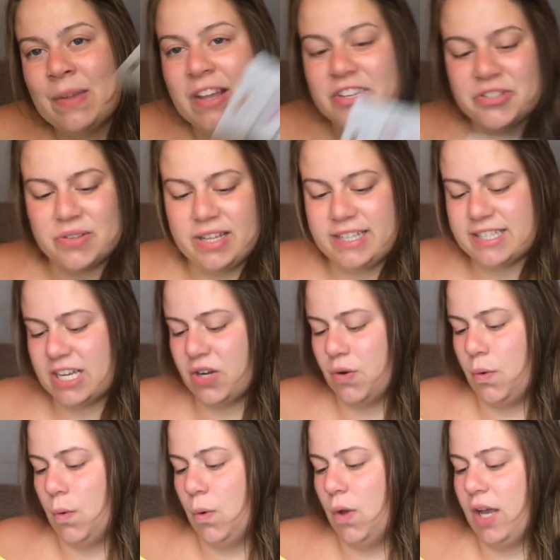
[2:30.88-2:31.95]
So that's kind of
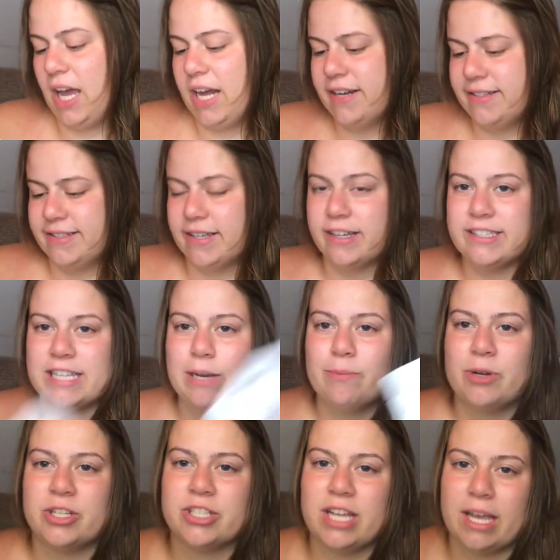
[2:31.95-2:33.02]
cool. It kind of sucks how
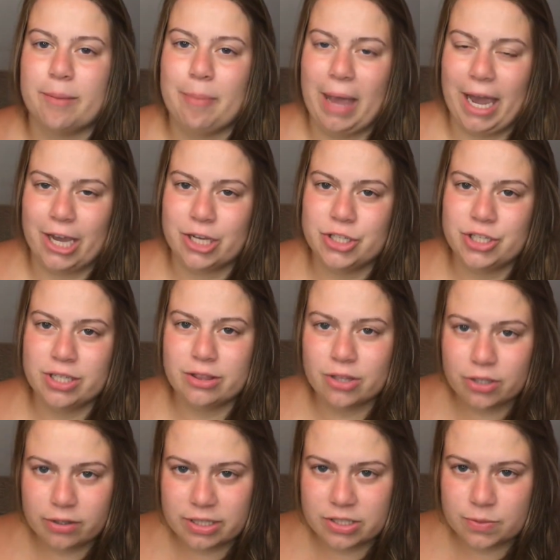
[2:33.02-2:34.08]
much like packaging
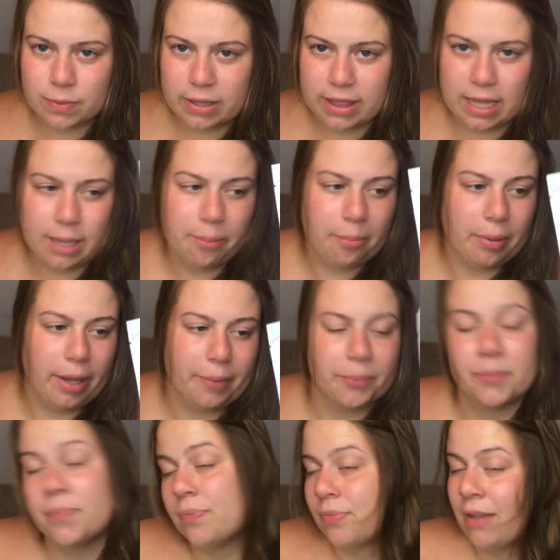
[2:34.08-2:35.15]
there is with it, but
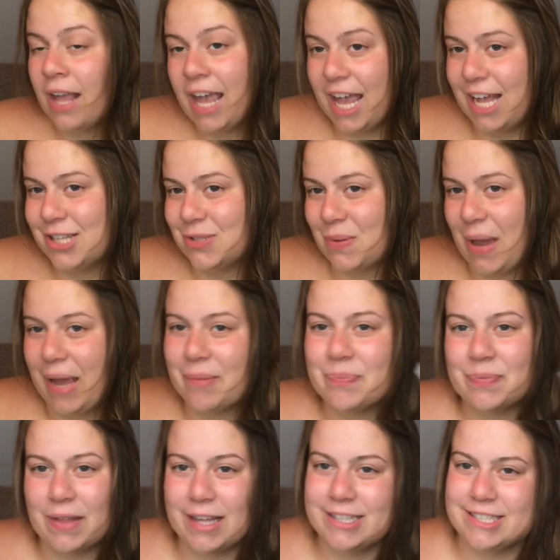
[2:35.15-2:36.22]
it's okay.
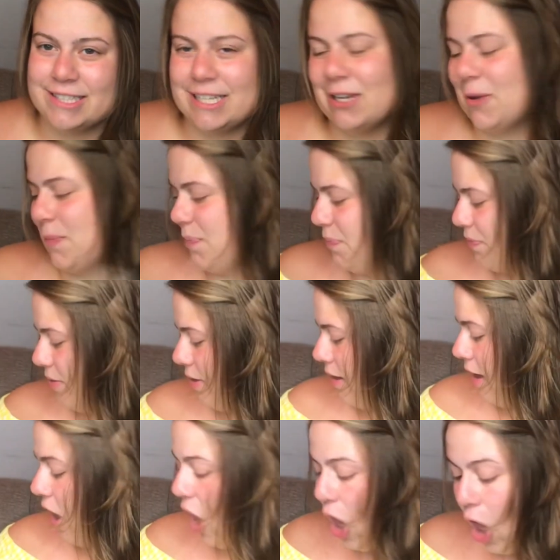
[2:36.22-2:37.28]
It's still
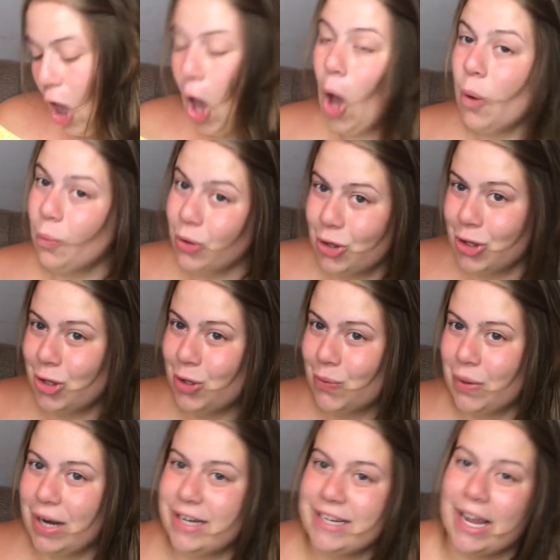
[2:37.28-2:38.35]
a really
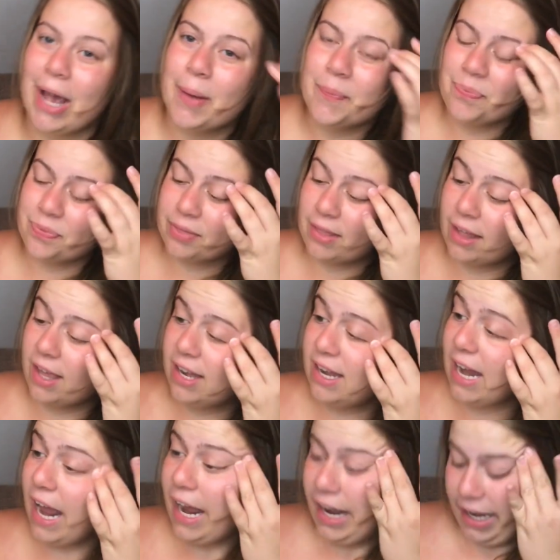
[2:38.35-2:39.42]
cute idea.
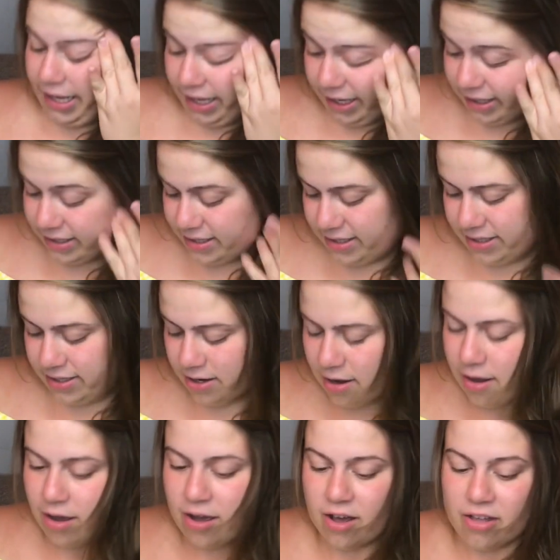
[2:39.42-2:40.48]
Next,
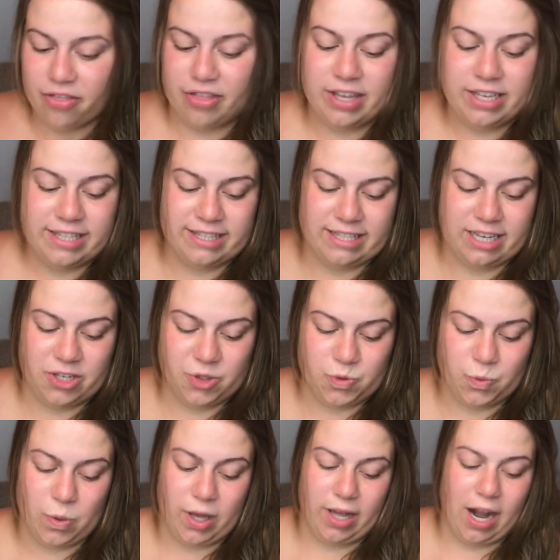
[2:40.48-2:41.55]
this is
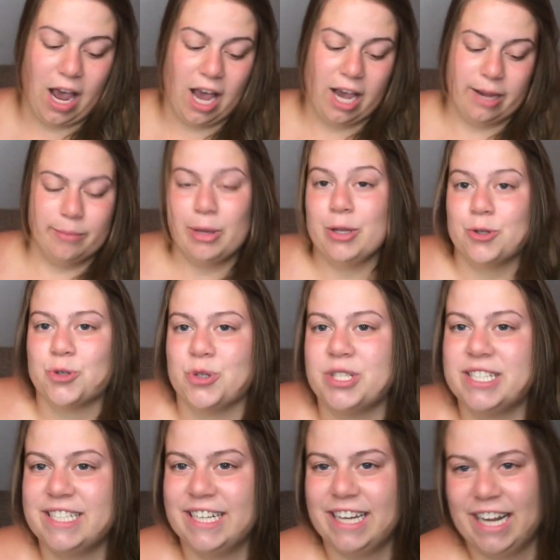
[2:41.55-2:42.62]
what I'm
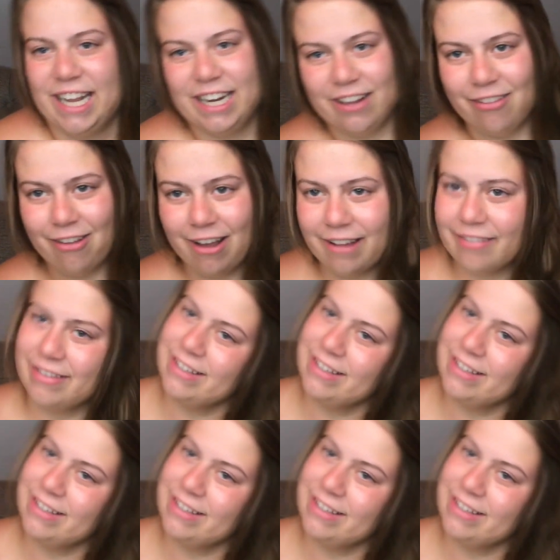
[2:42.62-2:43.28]
interested in a lot.